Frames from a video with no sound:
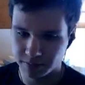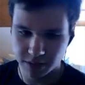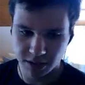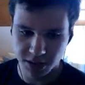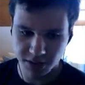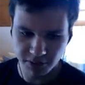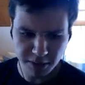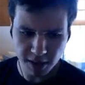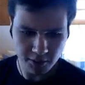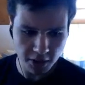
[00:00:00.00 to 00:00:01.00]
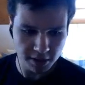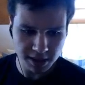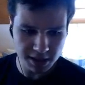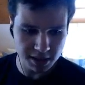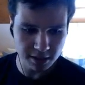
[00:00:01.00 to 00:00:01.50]
She's probably around,
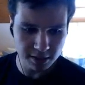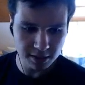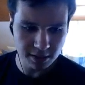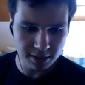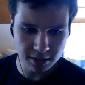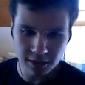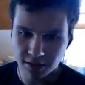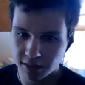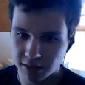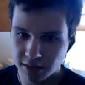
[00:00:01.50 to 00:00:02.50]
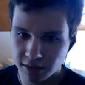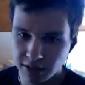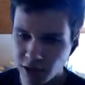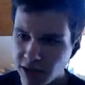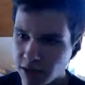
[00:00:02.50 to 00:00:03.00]
isn't she? I
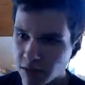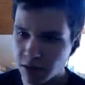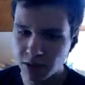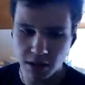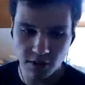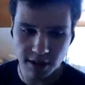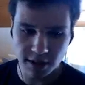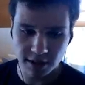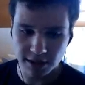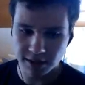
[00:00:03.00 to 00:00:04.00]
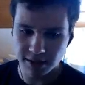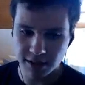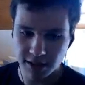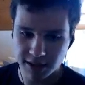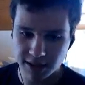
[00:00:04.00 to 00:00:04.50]
really don't want to go in un
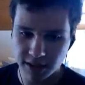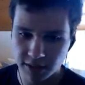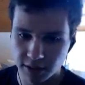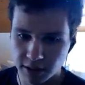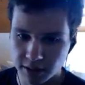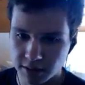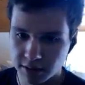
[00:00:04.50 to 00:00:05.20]
until I see her.